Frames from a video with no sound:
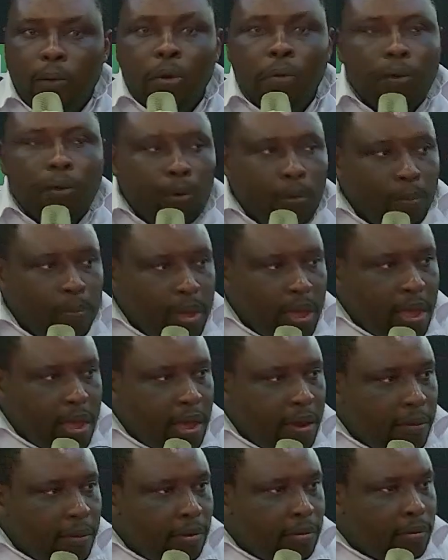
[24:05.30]
we will be
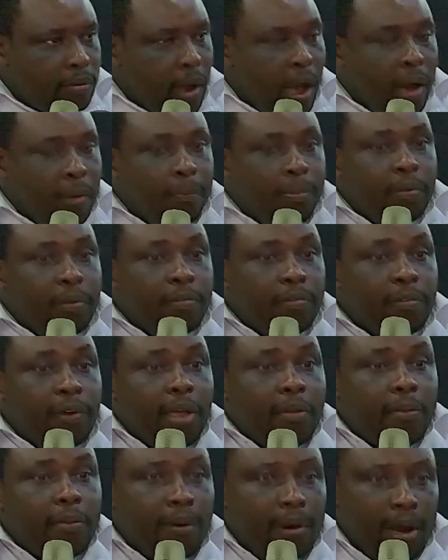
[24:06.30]
able to
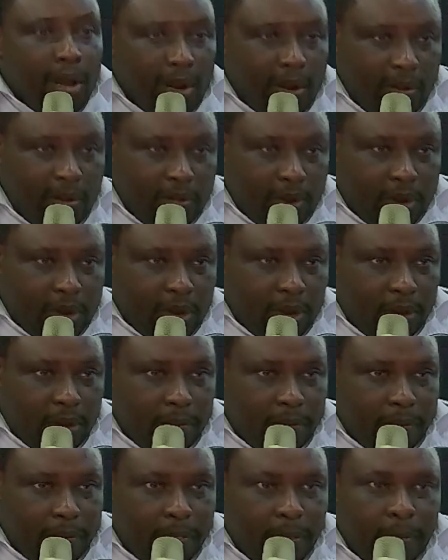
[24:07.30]
amplify productivity.
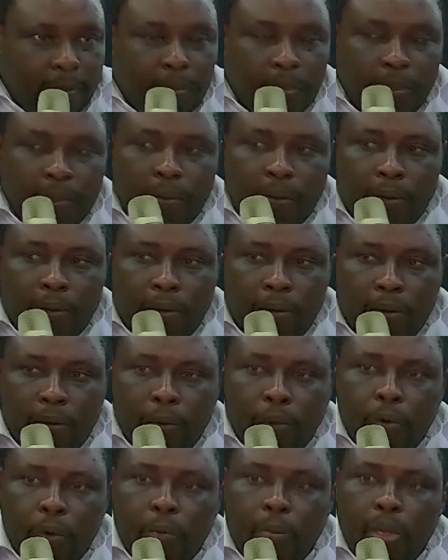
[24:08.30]

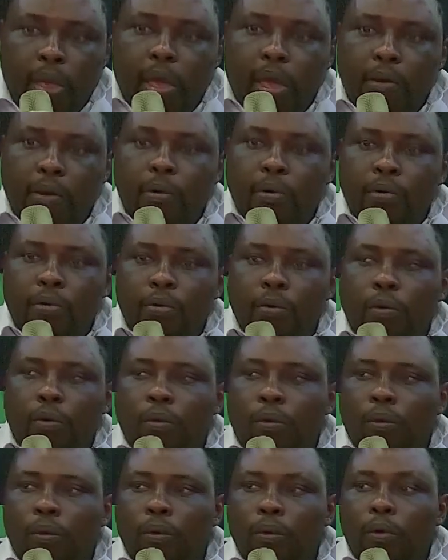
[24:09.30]
We will be able
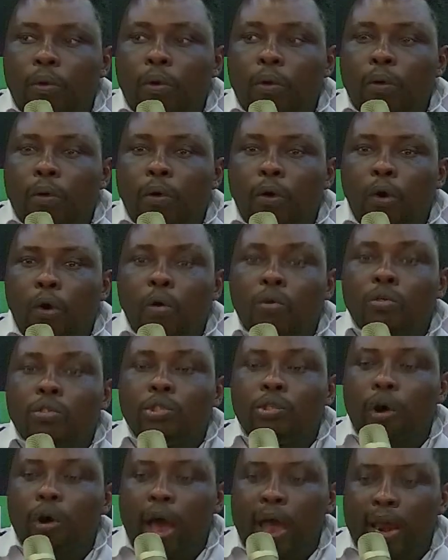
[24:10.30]
to
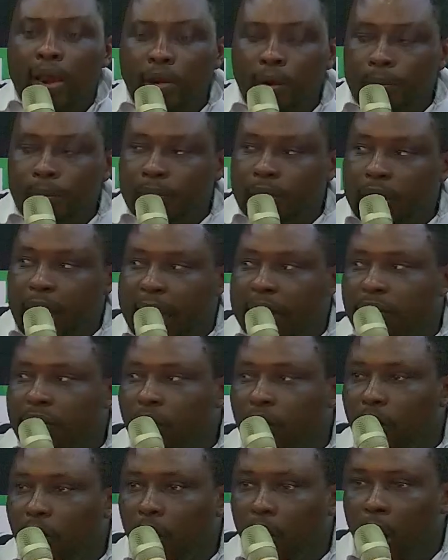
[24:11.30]
also adopt at
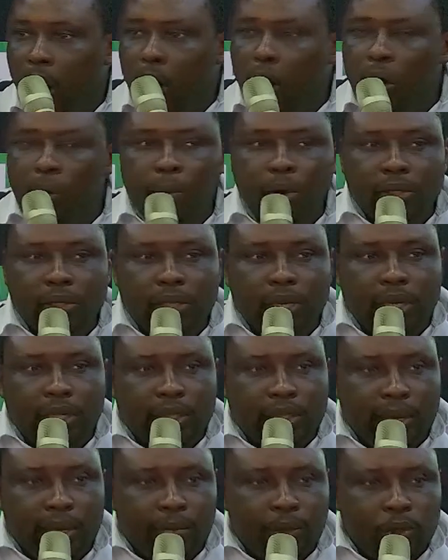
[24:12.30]
almost
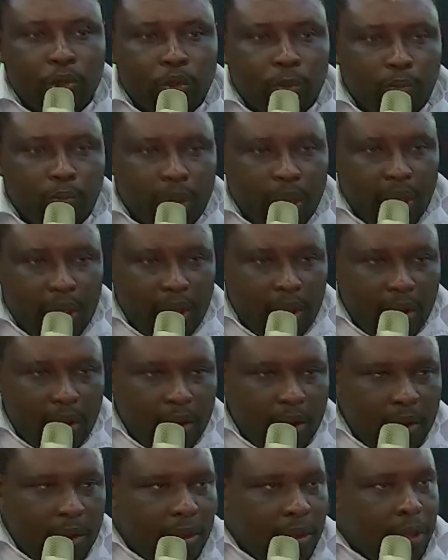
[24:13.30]
the same
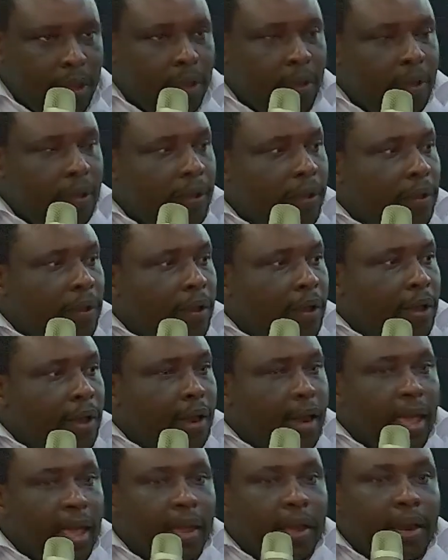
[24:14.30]
speed
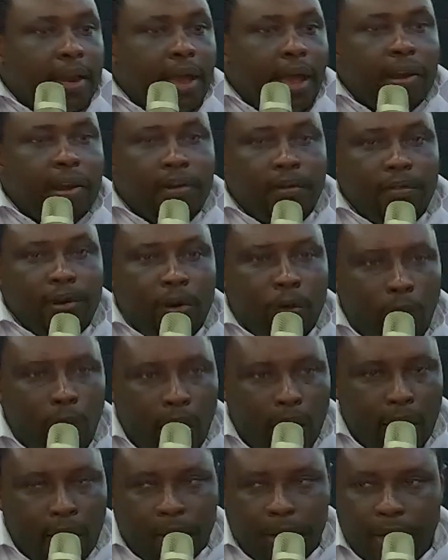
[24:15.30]
like that of the
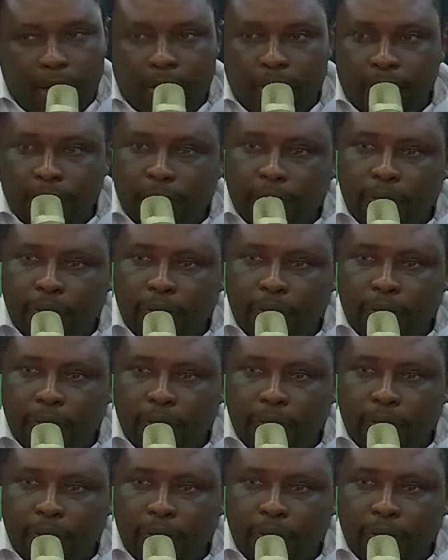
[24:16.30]
world.